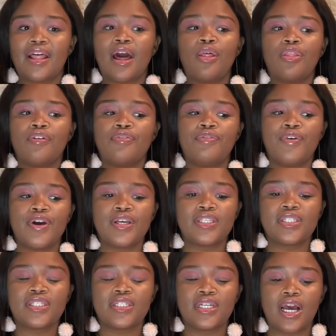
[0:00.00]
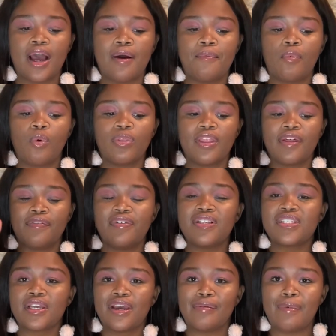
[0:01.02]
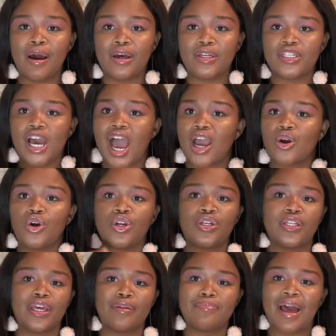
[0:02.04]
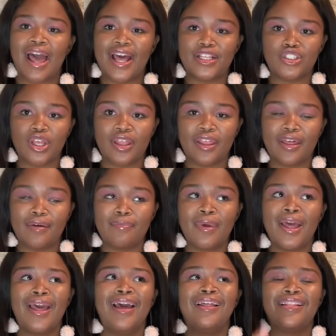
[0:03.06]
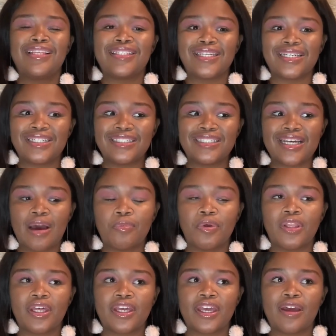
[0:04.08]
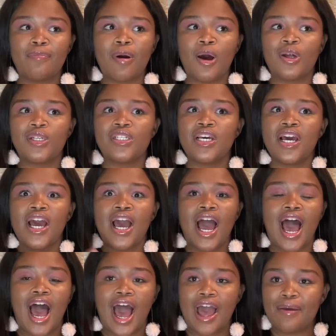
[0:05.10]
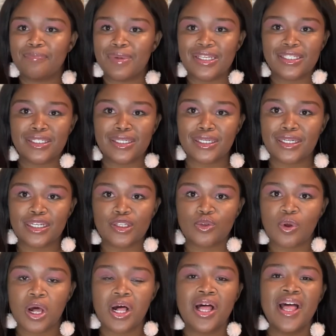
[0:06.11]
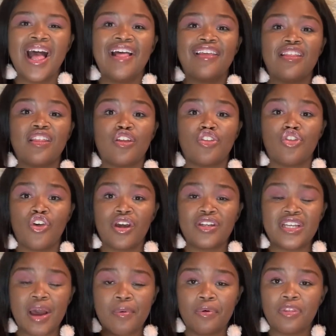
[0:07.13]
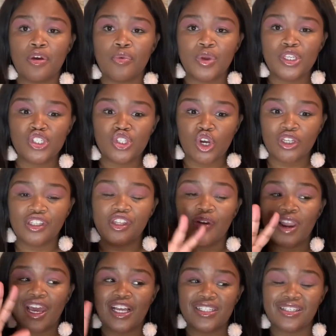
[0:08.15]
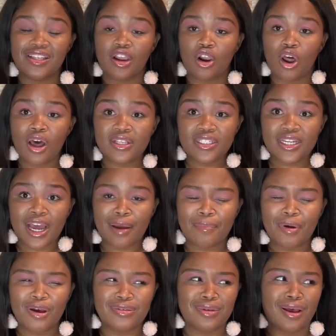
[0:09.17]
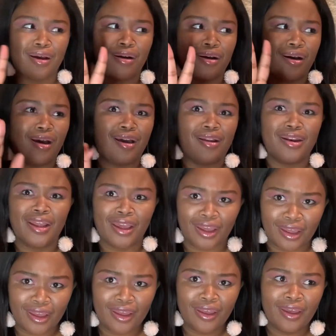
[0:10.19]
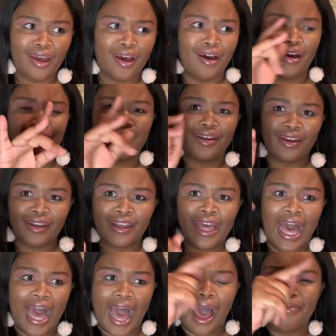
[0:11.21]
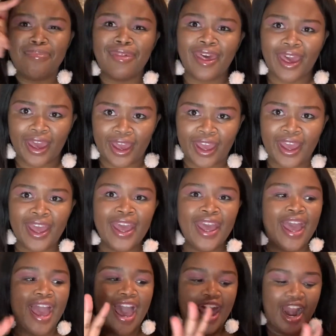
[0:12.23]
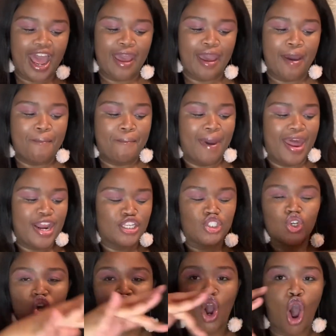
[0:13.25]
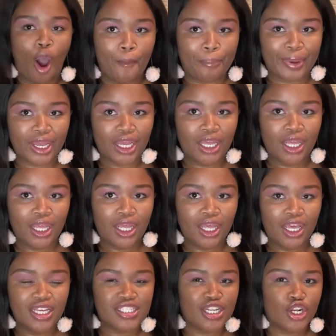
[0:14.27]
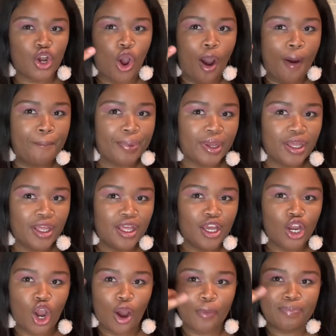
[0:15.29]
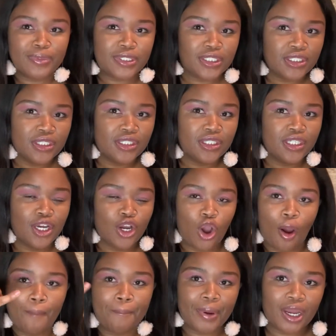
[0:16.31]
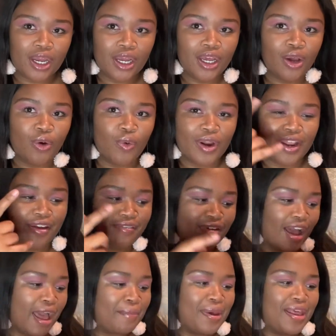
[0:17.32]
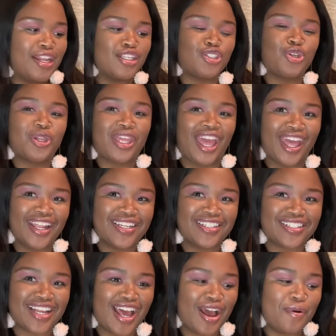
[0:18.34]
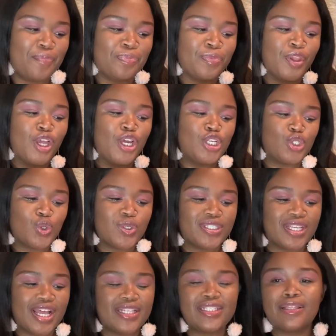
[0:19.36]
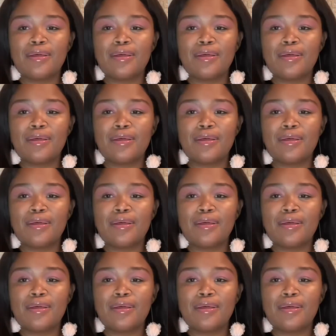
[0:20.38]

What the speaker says: On the first, when they first came out, I couldn't get my hands on them. The second time when they came out, I missed it as well. Then the third time when they restocked, and they were like, it's the last time, I was like, honey, honey, I'm there. And I managed to cop. Is it cop? Copped? Cop? Whatever. I managed to get two sets.